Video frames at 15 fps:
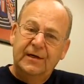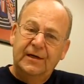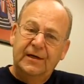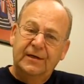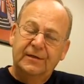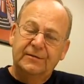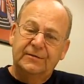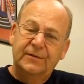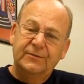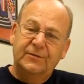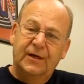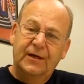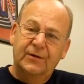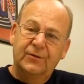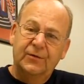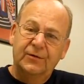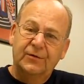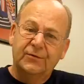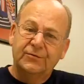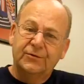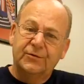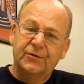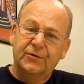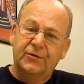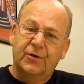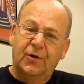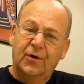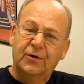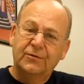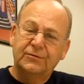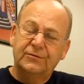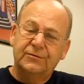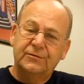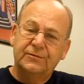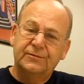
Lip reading: And it seems like when there's a good cause